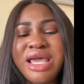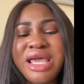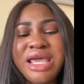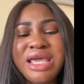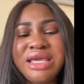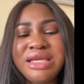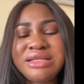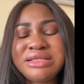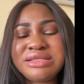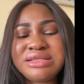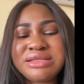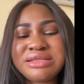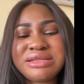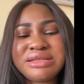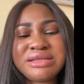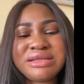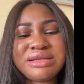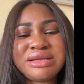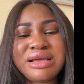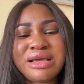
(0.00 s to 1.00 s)
And
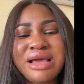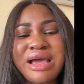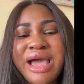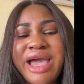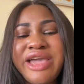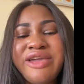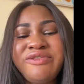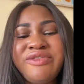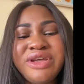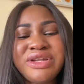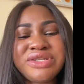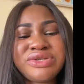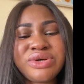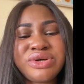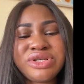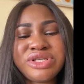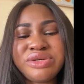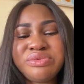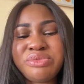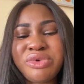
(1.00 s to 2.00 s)
I even
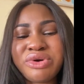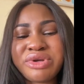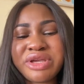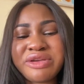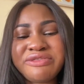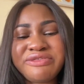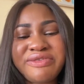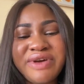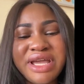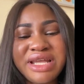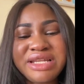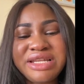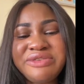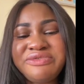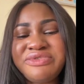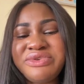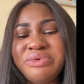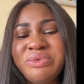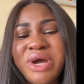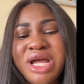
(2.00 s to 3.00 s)
told him, okay, fine,
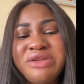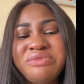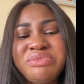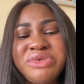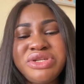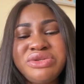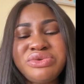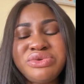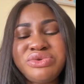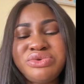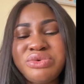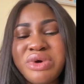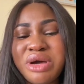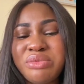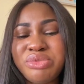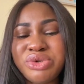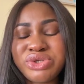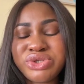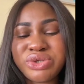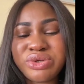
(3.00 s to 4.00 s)
if you want me to do
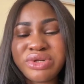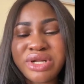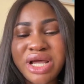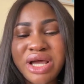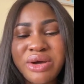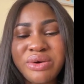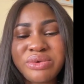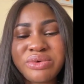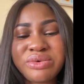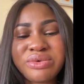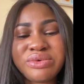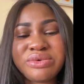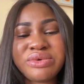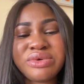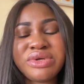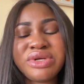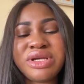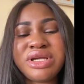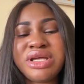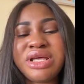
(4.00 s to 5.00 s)
abortion now,
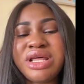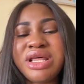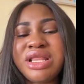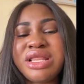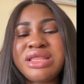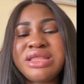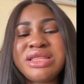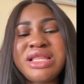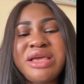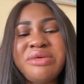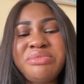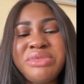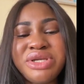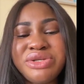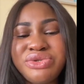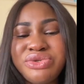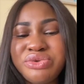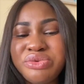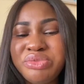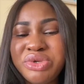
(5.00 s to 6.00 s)
let me
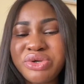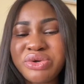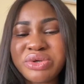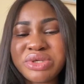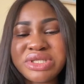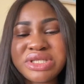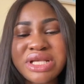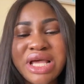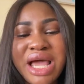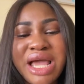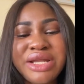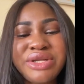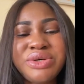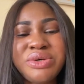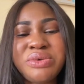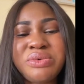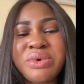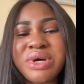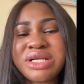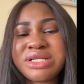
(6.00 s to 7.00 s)
do, because I
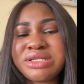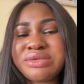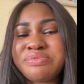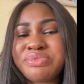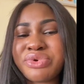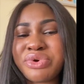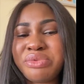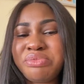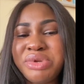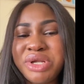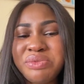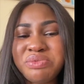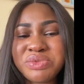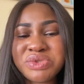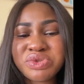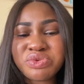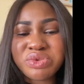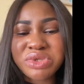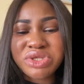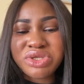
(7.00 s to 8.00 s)
don't want
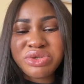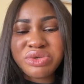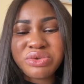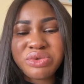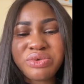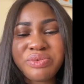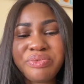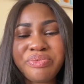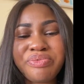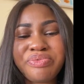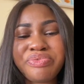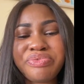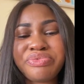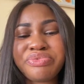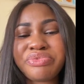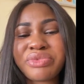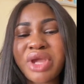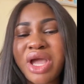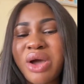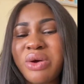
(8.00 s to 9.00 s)
problems with you.
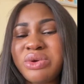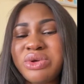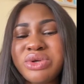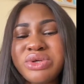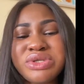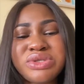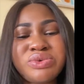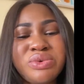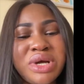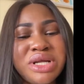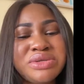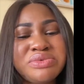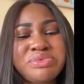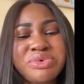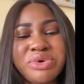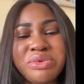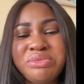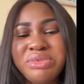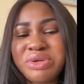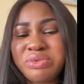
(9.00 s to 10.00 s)
I will not want
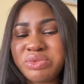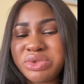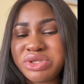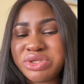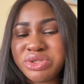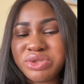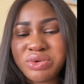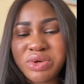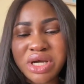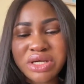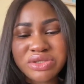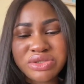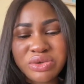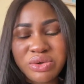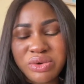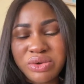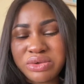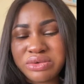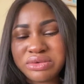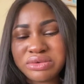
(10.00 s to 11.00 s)
problem with you at
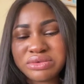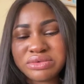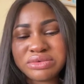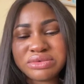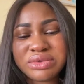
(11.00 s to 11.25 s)
all.